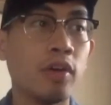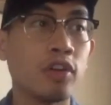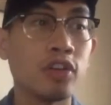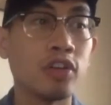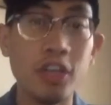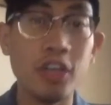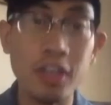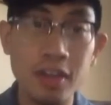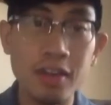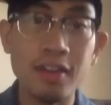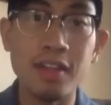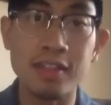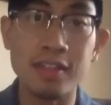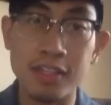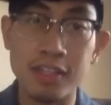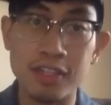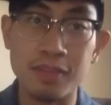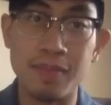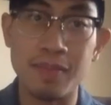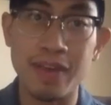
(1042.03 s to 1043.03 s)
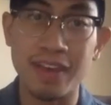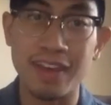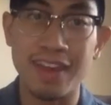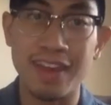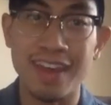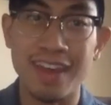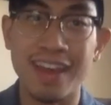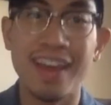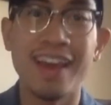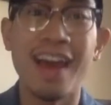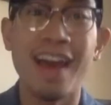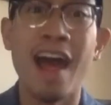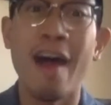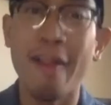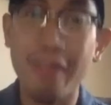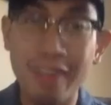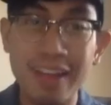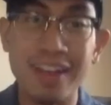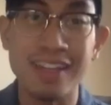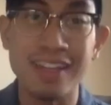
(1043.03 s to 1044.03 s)
good decision-making,
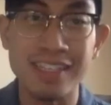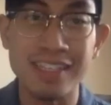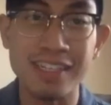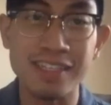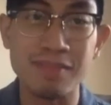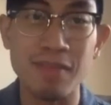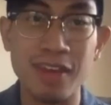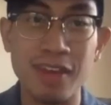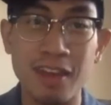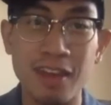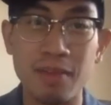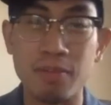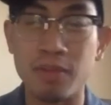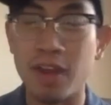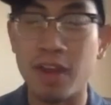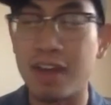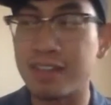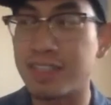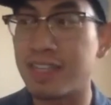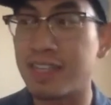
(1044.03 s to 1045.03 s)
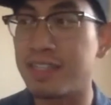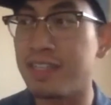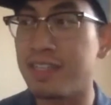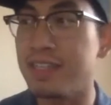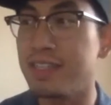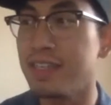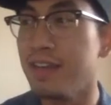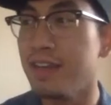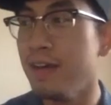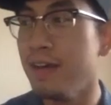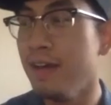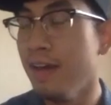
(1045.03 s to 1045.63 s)
healthy decision-making processes,